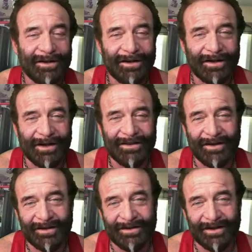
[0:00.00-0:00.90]
Uh, I
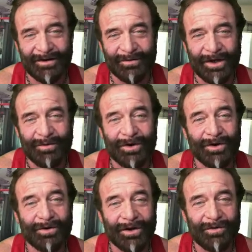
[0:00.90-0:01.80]
think that Ray would
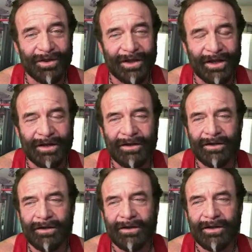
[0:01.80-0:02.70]
agree with that.
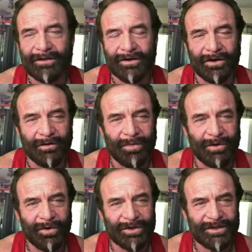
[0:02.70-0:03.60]
It's all
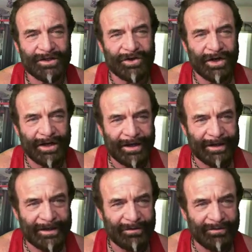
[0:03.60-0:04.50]
about what's in your
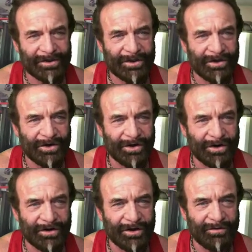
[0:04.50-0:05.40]
head and what's in your
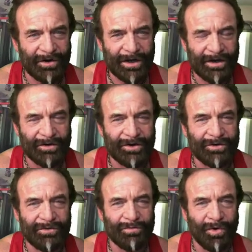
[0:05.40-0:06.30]
heart and how
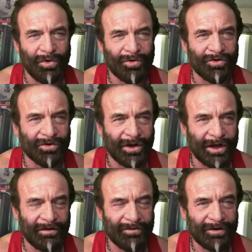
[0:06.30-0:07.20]
you mold your
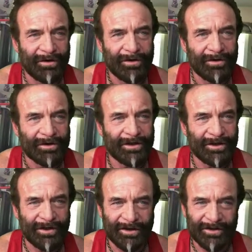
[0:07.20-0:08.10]
life
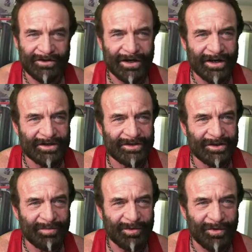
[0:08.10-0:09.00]
get on the dragon
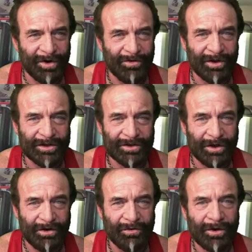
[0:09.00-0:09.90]
ship and row. Let's
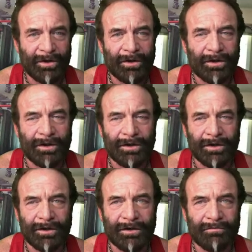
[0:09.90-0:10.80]
go.
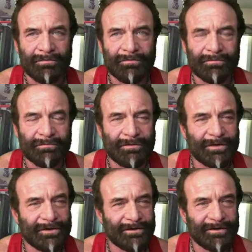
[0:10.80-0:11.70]
Um,
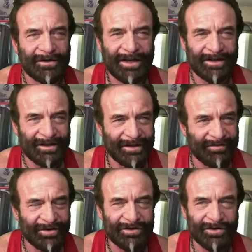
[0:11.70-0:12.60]
and
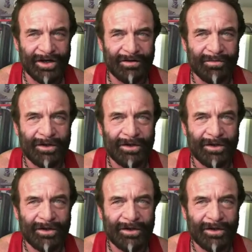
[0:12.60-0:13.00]
live the dream.